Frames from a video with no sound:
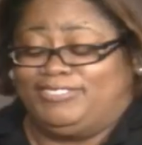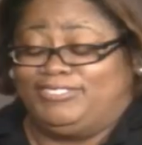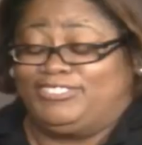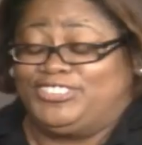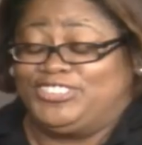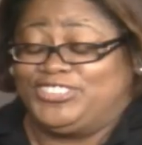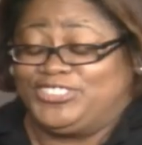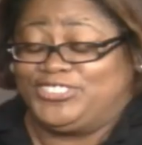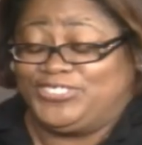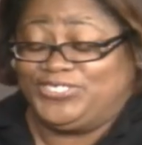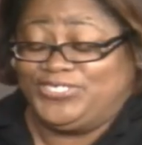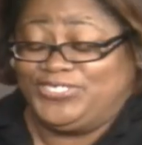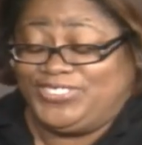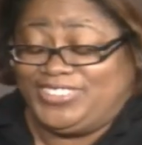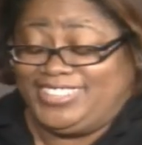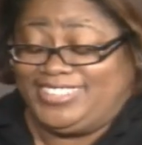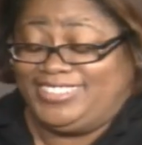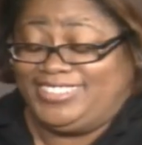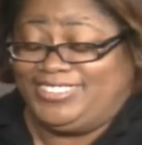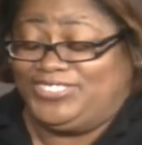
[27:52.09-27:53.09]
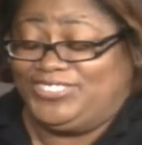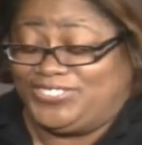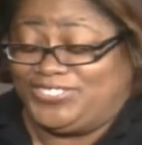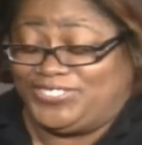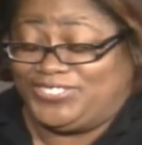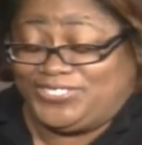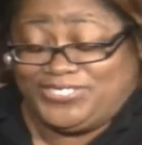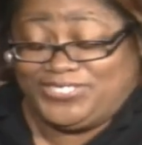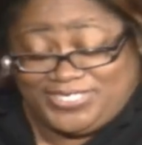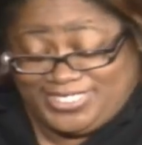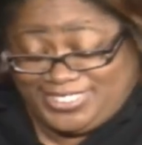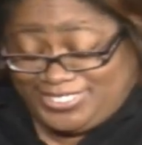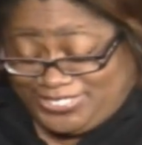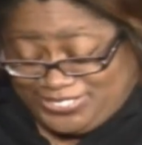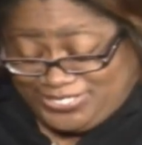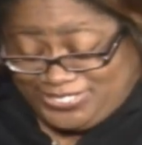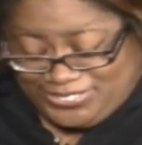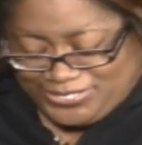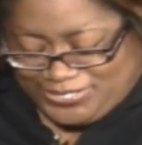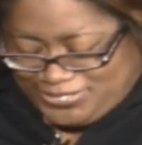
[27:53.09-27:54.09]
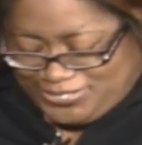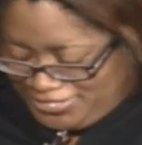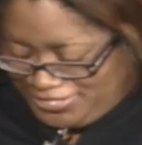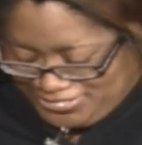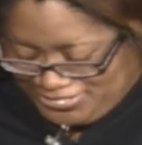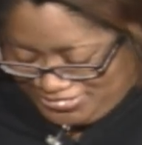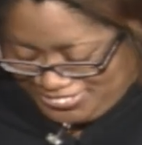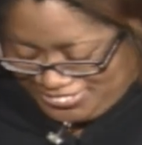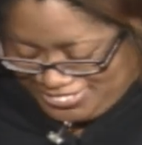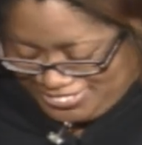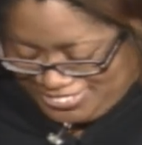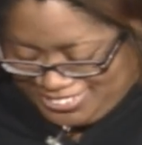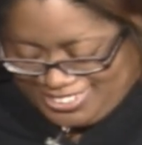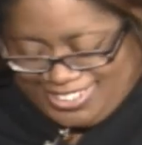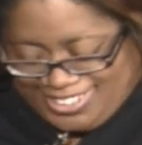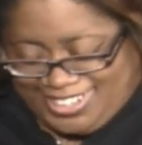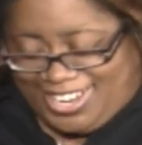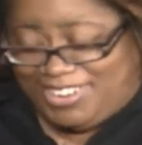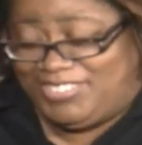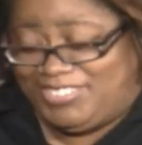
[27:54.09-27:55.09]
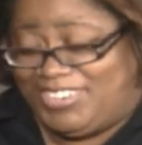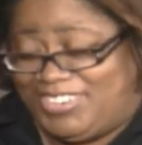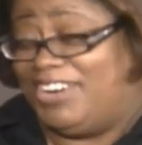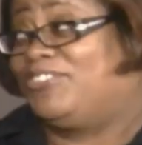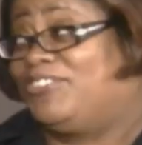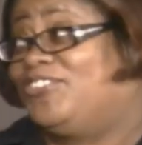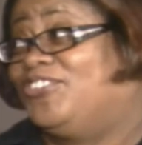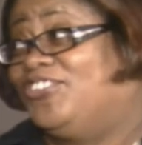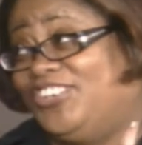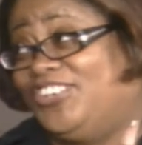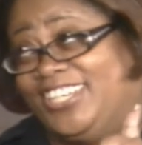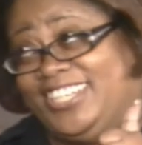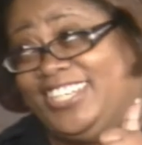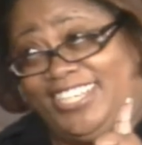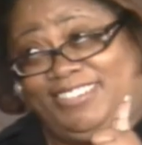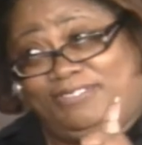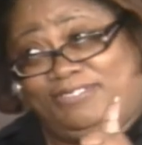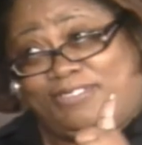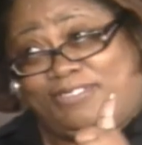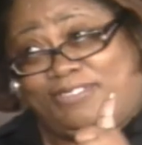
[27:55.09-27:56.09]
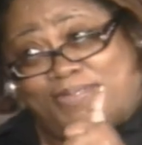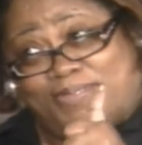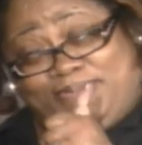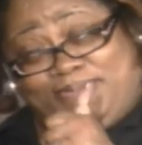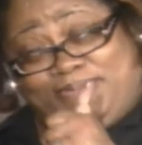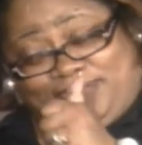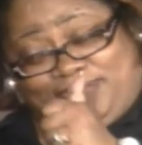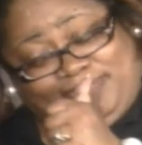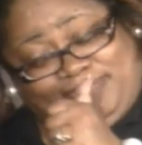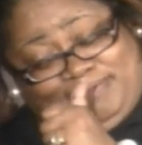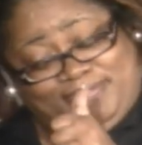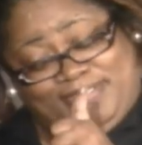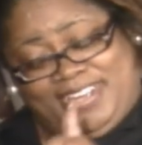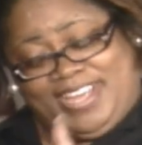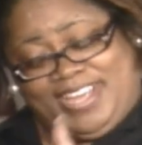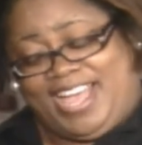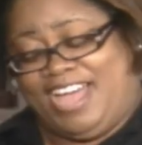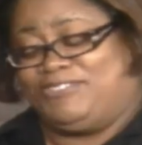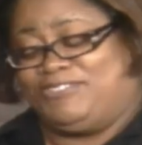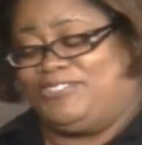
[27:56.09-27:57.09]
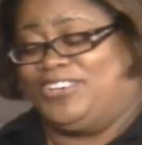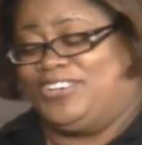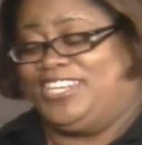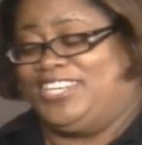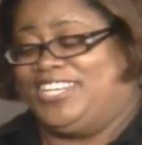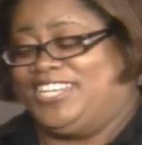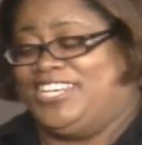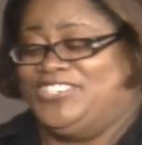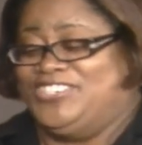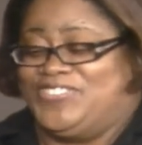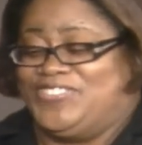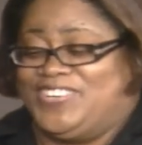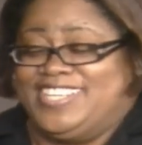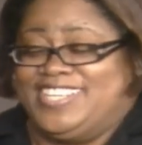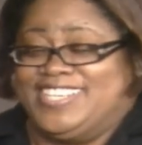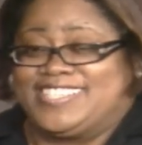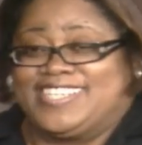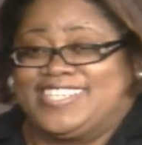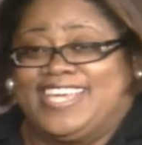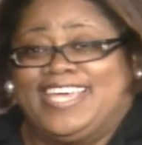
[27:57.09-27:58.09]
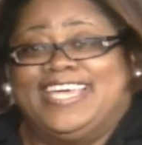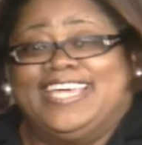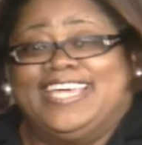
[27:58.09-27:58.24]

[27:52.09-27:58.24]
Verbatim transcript: I've truly, truly, truly, truly, I mean, I really, from the, I really enjoy this.